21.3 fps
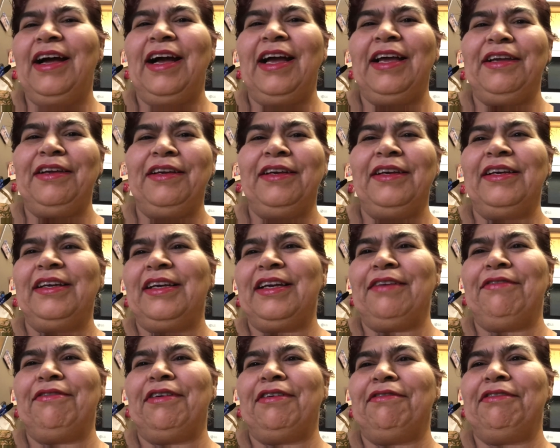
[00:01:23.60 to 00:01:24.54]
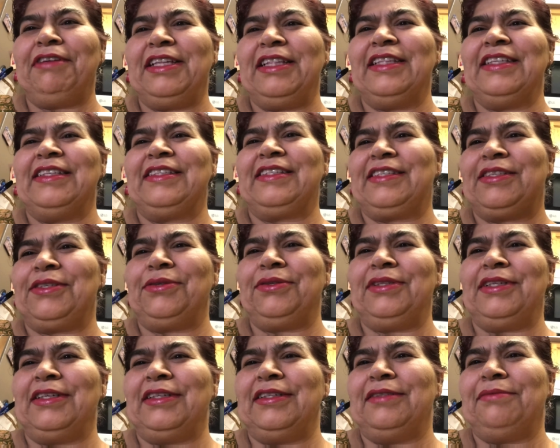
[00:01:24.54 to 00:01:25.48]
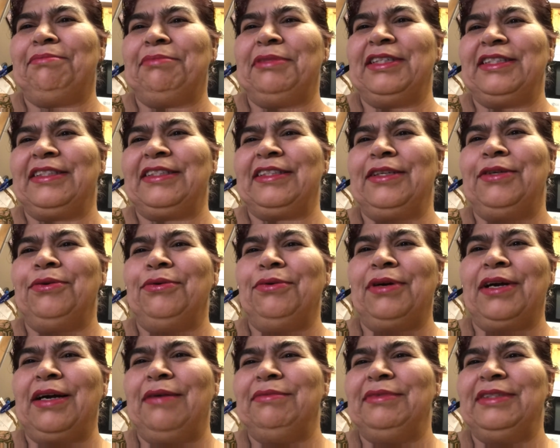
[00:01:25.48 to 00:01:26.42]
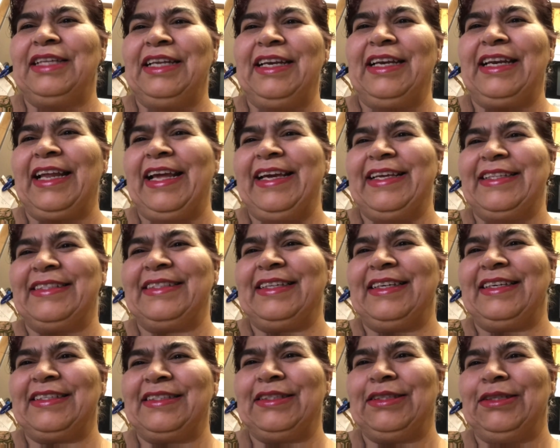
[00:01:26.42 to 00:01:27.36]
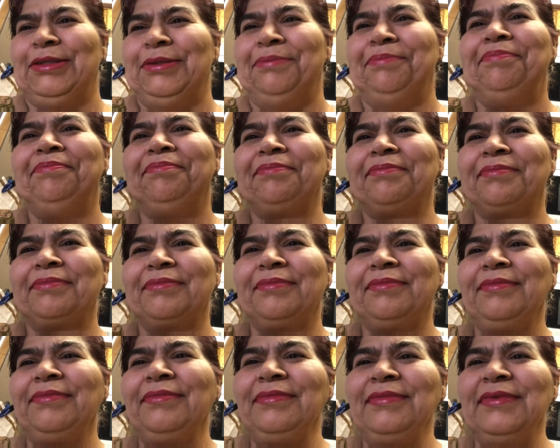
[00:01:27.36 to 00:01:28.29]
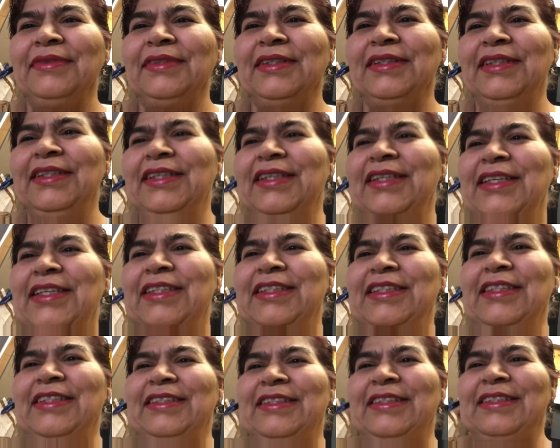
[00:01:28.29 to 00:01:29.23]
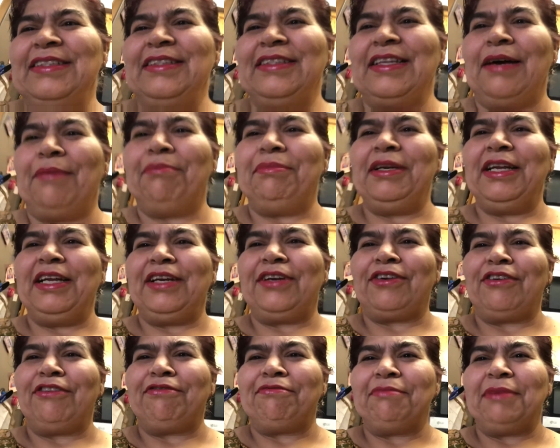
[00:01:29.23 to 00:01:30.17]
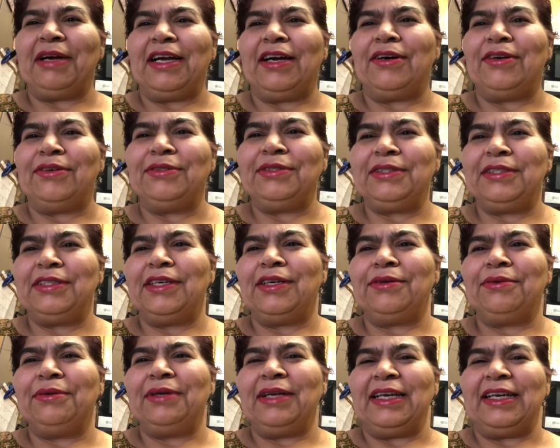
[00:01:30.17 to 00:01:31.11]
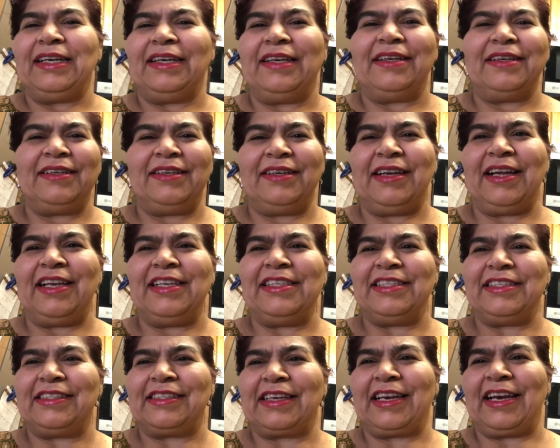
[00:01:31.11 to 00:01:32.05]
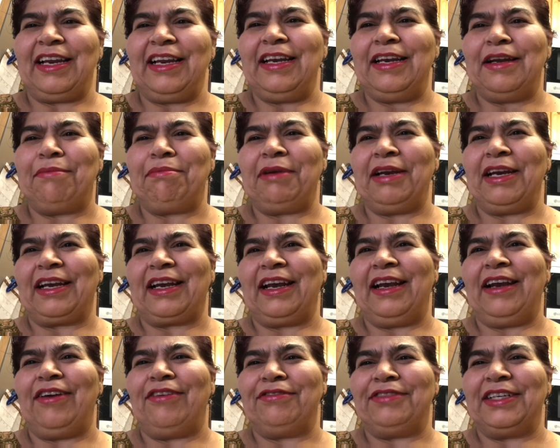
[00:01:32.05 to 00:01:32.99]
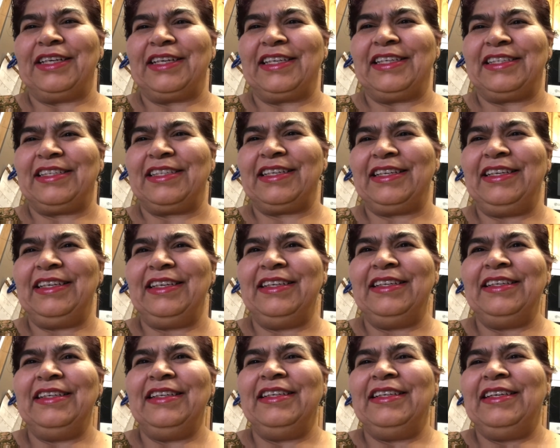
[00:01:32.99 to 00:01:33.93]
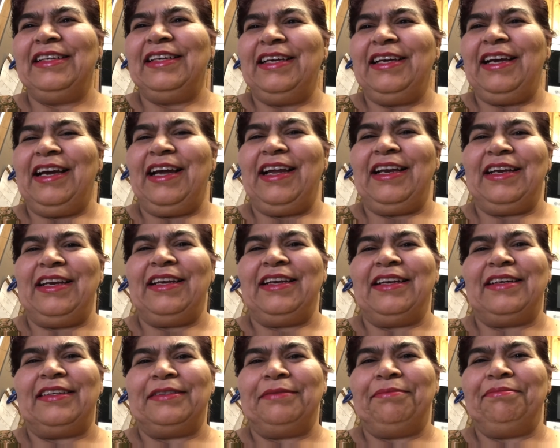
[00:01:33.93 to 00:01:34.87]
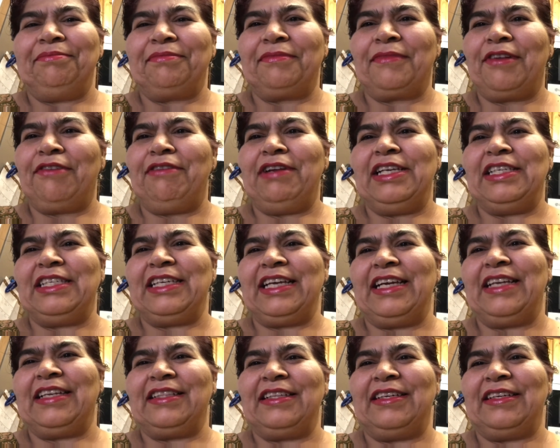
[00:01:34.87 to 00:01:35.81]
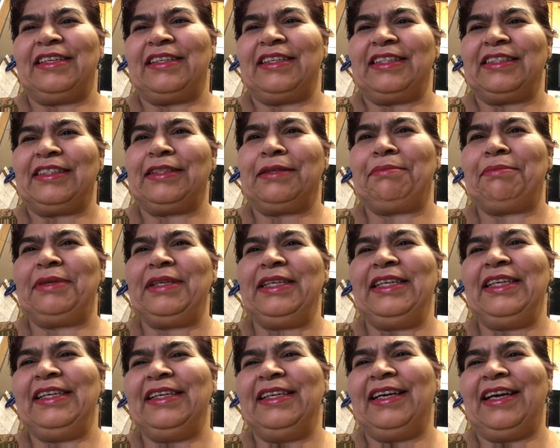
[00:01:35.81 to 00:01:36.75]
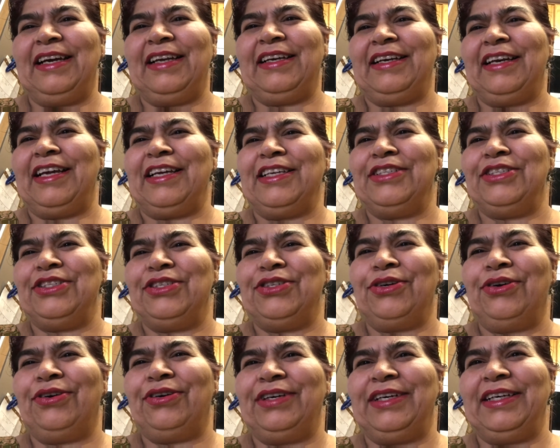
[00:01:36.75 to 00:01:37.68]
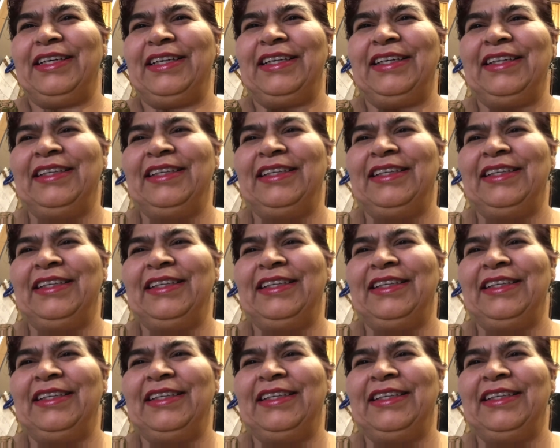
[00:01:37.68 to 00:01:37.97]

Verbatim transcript: I give away this to the person who comes and takes it so this is the update of my house now and I'll just clean up little of the kitchen and um, we'll share the recipe and enjoy.